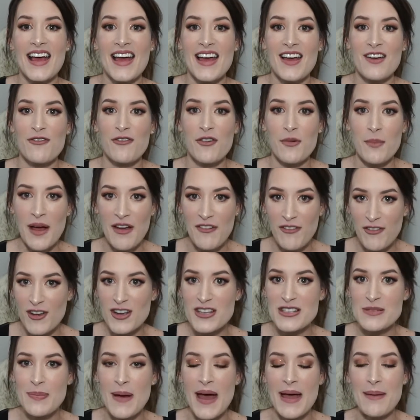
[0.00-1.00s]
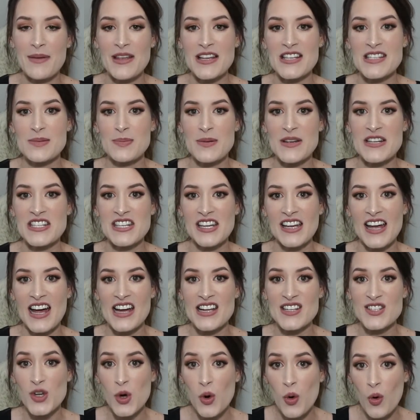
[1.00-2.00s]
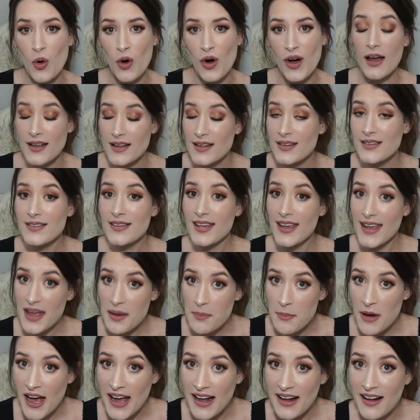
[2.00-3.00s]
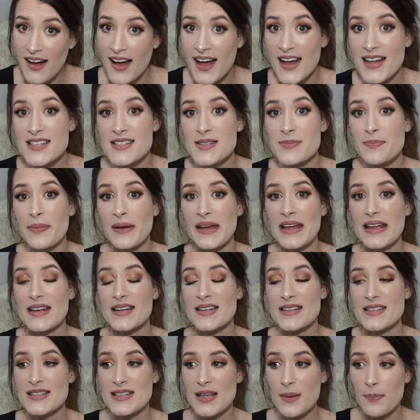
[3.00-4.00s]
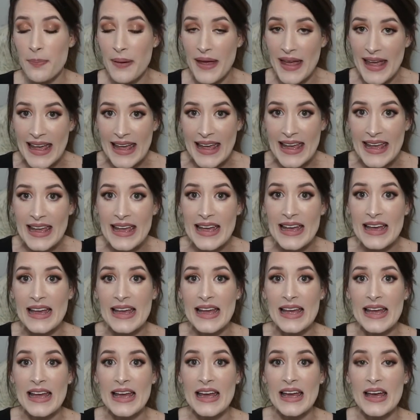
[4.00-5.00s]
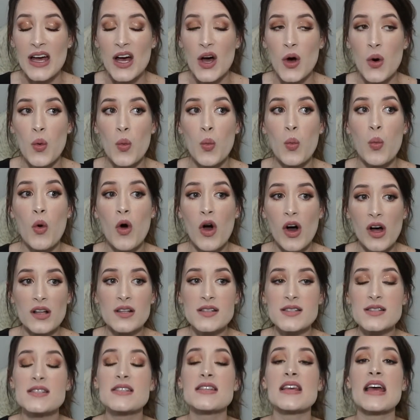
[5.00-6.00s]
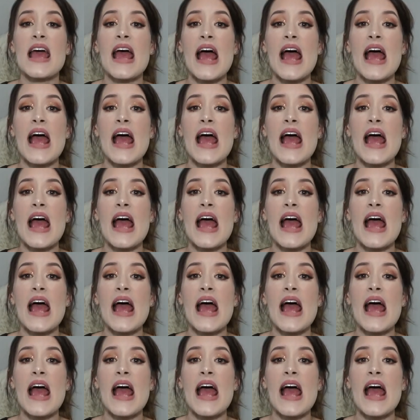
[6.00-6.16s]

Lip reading: for my first baby especially, I tore TMI guys, but to pee was